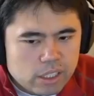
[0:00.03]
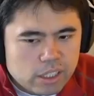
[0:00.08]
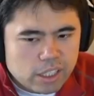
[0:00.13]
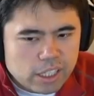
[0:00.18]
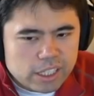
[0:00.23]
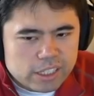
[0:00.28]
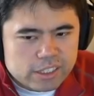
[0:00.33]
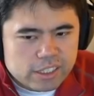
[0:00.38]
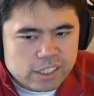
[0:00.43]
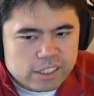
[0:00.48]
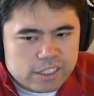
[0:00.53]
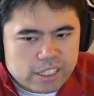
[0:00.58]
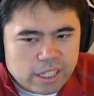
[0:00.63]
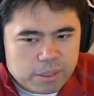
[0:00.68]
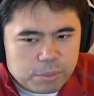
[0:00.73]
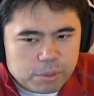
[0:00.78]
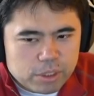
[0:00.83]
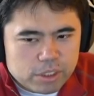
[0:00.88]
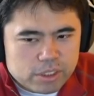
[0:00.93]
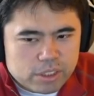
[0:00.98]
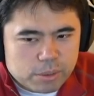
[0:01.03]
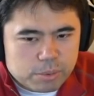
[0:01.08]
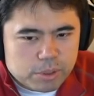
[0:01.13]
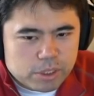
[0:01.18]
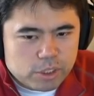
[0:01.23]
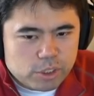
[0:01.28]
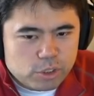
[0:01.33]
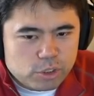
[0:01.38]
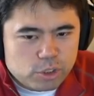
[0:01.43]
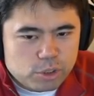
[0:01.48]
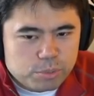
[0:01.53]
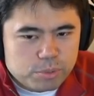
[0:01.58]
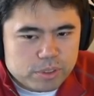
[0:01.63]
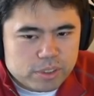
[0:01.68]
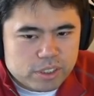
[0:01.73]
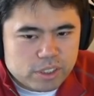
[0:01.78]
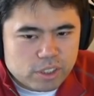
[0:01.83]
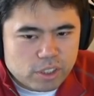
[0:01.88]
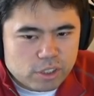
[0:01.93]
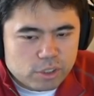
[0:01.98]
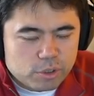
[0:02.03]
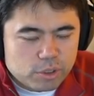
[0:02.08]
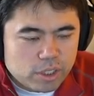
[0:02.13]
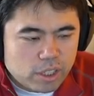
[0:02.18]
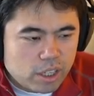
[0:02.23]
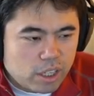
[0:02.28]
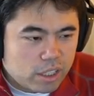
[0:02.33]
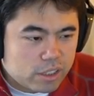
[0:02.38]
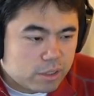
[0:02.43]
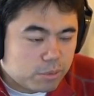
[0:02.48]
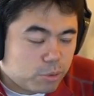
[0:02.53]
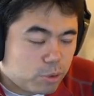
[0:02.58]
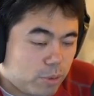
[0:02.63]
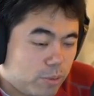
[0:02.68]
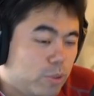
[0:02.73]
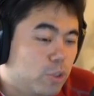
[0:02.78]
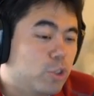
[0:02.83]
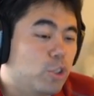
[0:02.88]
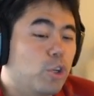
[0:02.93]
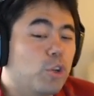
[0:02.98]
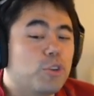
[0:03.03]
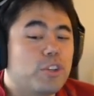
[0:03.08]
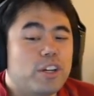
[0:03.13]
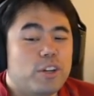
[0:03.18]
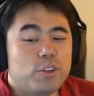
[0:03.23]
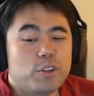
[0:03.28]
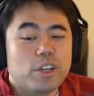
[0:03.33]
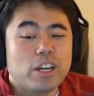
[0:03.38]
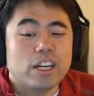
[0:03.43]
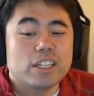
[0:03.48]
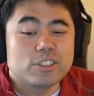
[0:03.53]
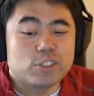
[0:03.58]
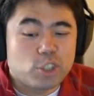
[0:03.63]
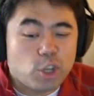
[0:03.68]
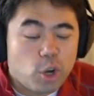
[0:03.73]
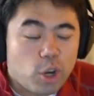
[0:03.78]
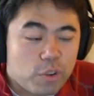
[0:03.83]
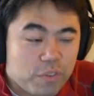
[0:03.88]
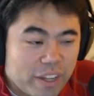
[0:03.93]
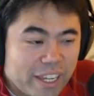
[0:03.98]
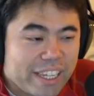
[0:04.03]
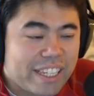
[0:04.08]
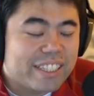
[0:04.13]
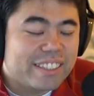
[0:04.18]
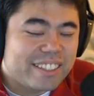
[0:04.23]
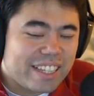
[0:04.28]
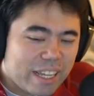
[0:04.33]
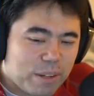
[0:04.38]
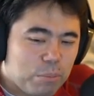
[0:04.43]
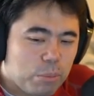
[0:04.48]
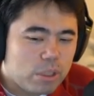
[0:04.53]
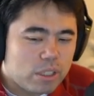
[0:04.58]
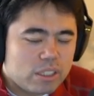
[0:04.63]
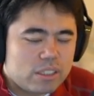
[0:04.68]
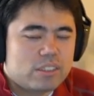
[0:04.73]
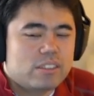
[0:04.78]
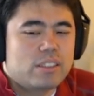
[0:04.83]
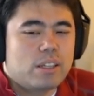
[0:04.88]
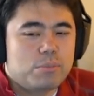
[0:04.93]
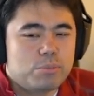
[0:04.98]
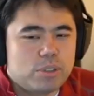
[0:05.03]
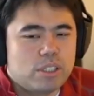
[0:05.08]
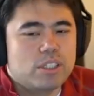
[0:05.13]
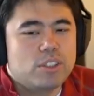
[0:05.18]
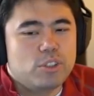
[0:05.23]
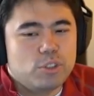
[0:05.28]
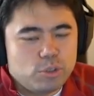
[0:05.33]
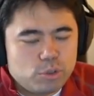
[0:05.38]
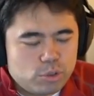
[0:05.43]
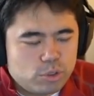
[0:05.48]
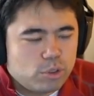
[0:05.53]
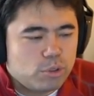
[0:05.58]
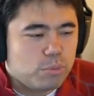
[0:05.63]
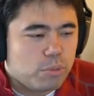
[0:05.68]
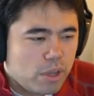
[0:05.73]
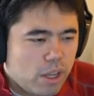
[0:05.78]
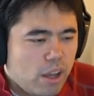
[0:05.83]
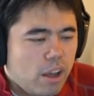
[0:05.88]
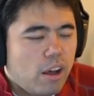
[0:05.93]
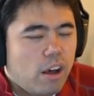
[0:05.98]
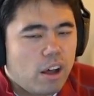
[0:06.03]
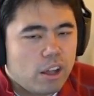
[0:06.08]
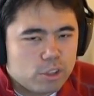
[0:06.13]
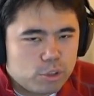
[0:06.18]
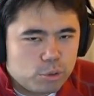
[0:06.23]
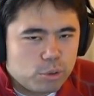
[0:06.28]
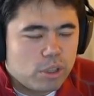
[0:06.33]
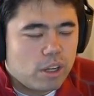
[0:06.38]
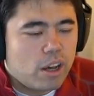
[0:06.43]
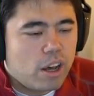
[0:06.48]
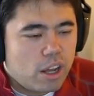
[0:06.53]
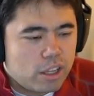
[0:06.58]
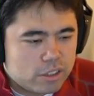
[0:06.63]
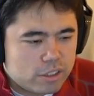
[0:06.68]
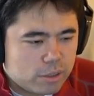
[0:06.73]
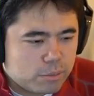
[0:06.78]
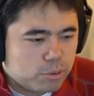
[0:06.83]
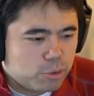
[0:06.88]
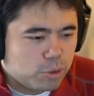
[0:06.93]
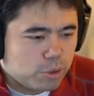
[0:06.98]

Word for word: guys on 10 million subs on YouTube is Hikaru doing a hot tub stream sure there you guys go if I hit 10 million subs on YouTube I'll do a hot tub